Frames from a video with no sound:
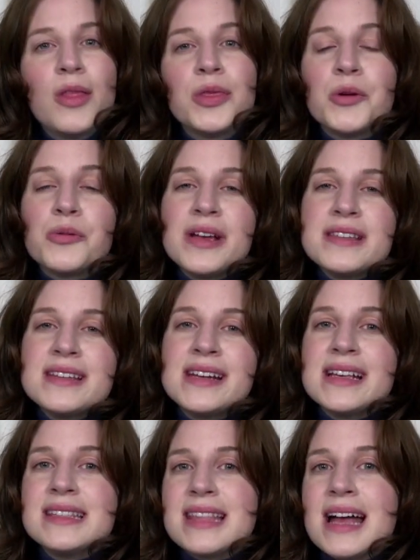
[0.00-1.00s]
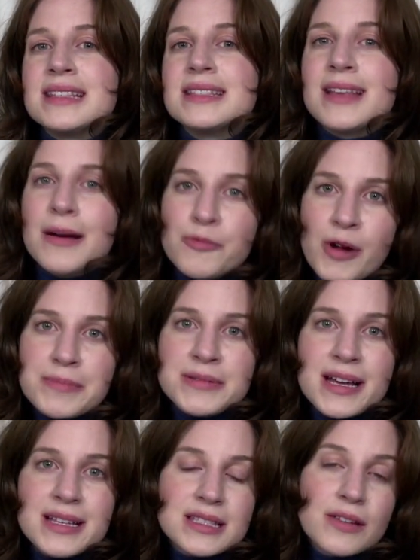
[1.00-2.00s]
The reason is that some
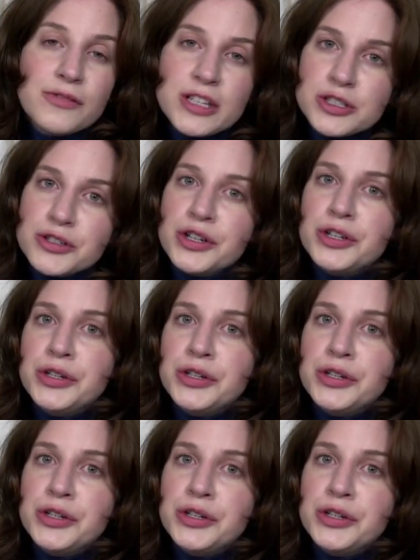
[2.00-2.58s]
websites feature a